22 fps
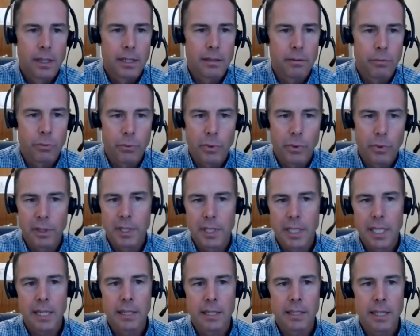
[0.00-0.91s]
Will
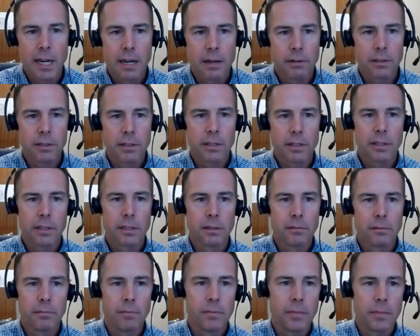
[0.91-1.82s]
it get down
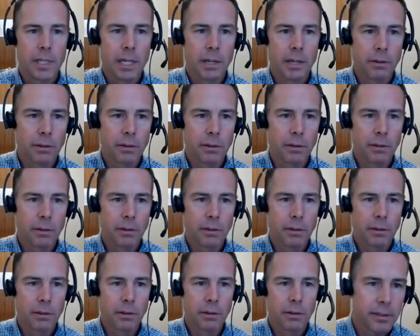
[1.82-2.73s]
to you know
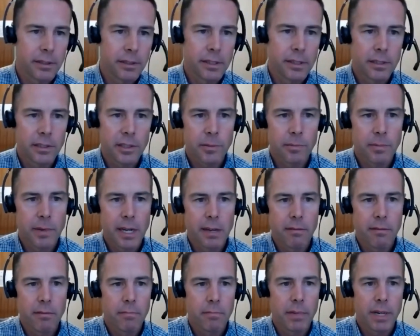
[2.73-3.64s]
athletes
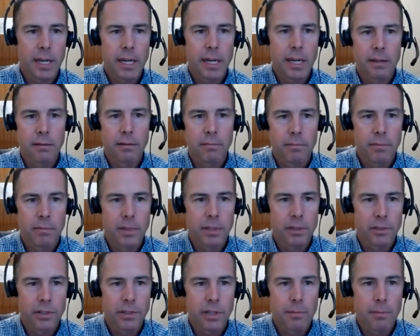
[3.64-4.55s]
by by
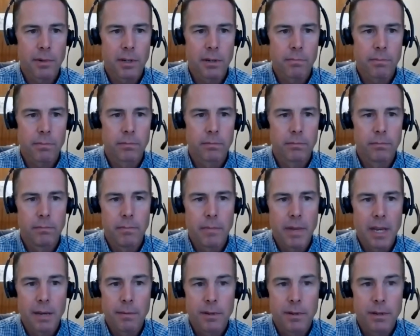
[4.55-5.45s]
the summer?
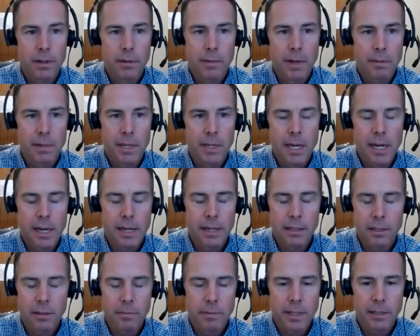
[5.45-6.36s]
Maybe or maybe
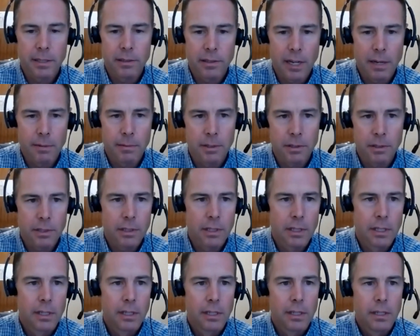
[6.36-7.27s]
not. It depends how
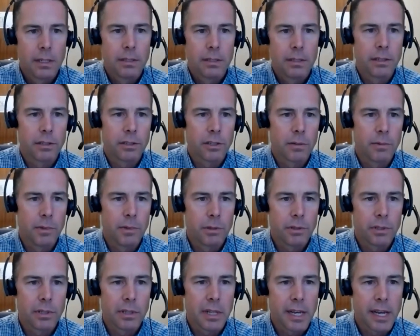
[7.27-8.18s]
much
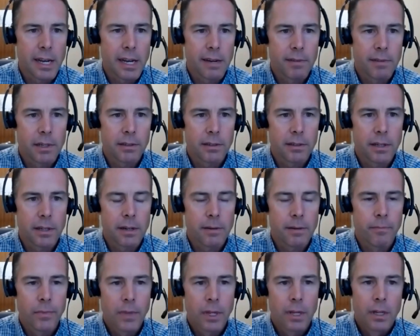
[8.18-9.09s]
distribution they have out
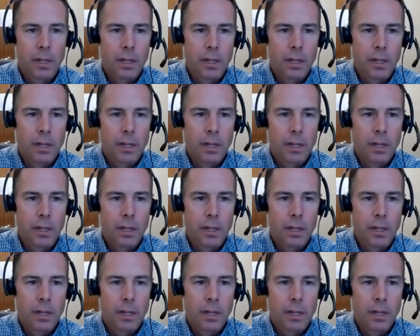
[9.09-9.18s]
there.